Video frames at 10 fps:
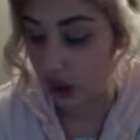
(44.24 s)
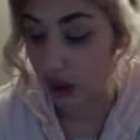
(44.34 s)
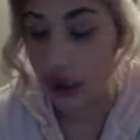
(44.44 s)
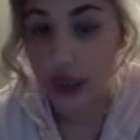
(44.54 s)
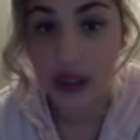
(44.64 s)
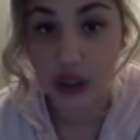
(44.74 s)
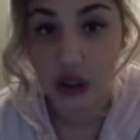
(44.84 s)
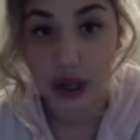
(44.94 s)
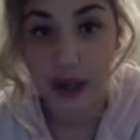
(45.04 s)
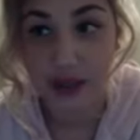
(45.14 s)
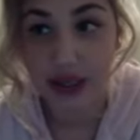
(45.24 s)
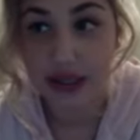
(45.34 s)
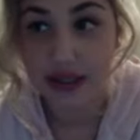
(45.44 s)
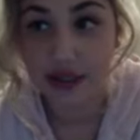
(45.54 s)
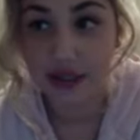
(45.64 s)
Instagram,
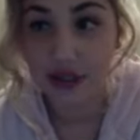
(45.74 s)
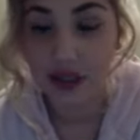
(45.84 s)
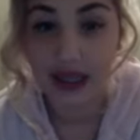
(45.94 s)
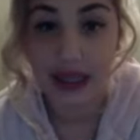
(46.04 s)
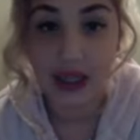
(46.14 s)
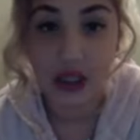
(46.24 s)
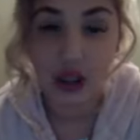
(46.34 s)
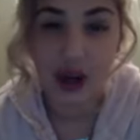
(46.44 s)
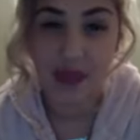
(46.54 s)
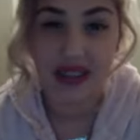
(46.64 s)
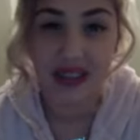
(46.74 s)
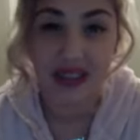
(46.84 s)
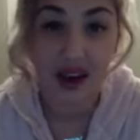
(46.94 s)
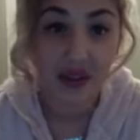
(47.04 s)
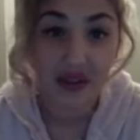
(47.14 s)
because I feel like Instagram is the
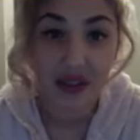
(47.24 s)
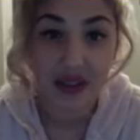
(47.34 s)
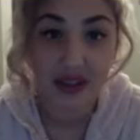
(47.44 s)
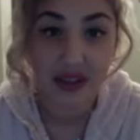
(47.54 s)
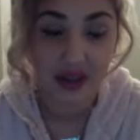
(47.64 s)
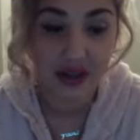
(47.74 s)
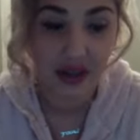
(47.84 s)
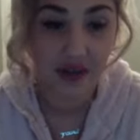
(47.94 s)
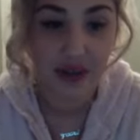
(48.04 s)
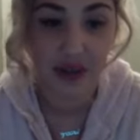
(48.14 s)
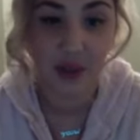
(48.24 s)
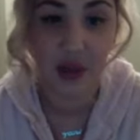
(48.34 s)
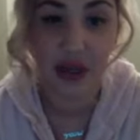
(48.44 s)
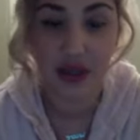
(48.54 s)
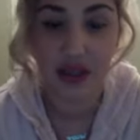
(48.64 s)
toughest
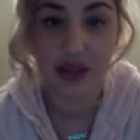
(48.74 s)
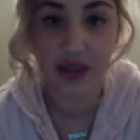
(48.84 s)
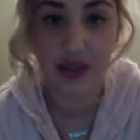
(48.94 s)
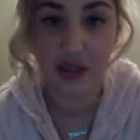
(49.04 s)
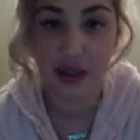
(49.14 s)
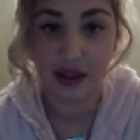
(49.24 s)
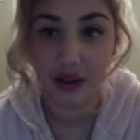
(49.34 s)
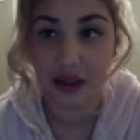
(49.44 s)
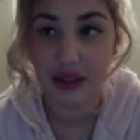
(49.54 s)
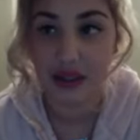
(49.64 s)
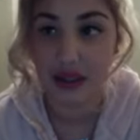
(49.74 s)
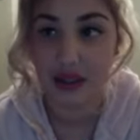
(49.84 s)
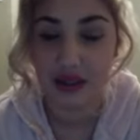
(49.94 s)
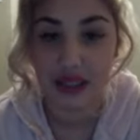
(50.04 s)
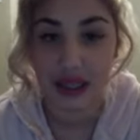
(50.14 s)
one, and it took me the longest to
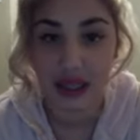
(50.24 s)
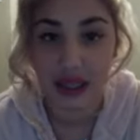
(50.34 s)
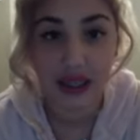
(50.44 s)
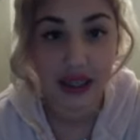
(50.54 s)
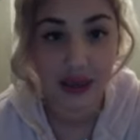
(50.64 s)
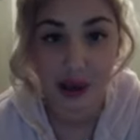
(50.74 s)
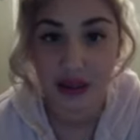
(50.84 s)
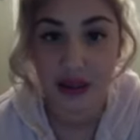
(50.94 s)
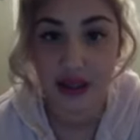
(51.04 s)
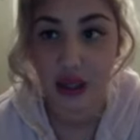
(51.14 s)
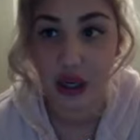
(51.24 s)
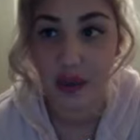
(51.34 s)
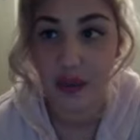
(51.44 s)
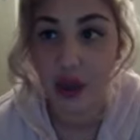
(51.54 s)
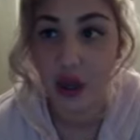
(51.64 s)
understand anything about
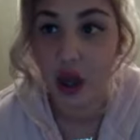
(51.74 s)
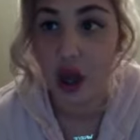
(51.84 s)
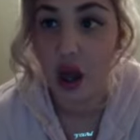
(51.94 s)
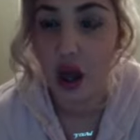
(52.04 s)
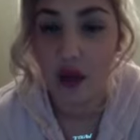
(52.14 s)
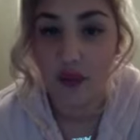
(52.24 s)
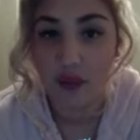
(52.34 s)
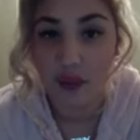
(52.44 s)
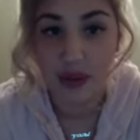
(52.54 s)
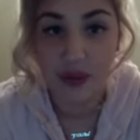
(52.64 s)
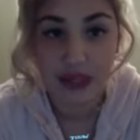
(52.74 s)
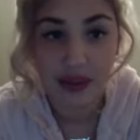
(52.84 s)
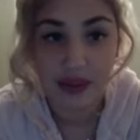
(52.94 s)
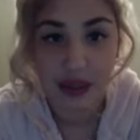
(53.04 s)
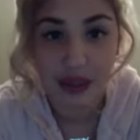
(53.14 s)
Instagram, from them
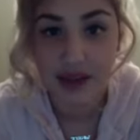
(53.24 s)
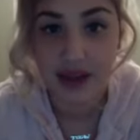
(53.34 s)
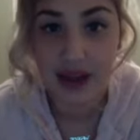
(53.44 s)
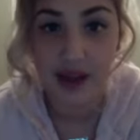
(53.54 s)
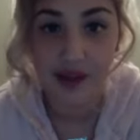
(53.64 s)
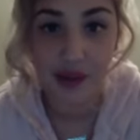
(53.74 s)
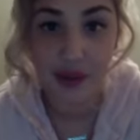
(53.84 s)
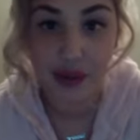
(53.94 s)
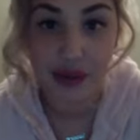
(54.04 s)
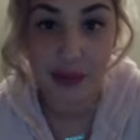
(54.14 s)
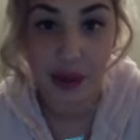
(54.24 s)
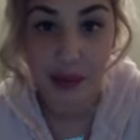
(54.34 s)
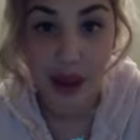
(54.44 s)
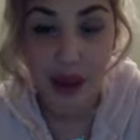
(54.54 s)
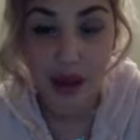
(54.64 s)
telling me not to have it works in my
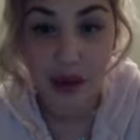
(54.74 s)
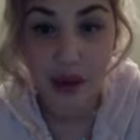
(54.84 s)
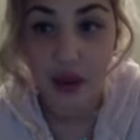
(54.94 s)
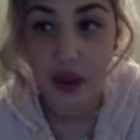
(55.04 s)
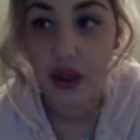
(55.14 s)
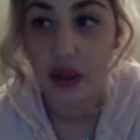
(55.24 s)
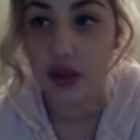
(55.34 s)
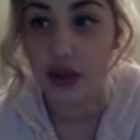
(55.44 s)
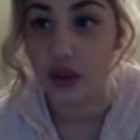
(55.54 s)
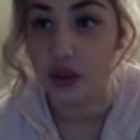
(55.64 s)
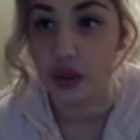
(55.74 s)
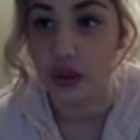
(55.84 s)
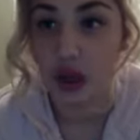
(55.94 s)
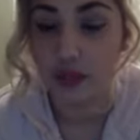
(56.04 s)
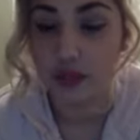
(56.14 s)
bio to
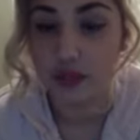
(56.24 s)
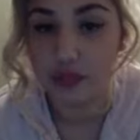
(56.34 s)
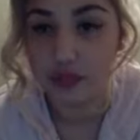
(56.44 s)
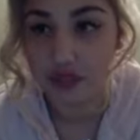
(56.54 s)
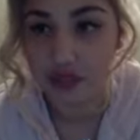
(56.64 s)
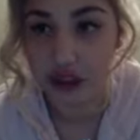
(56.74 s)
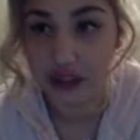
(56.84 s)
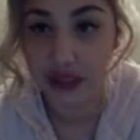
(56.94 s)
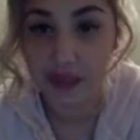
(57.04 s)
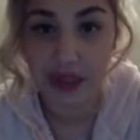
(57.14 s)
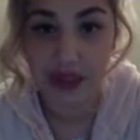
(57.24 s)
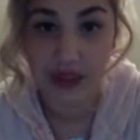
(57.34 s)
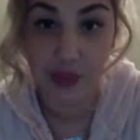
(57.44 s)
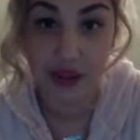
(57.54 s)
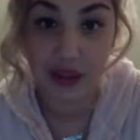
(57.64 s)
just keeping it
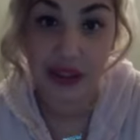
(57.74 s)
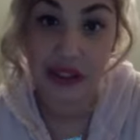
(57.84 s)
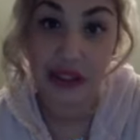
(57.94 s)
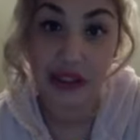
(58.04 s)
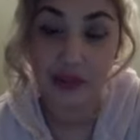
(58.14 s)
super clean.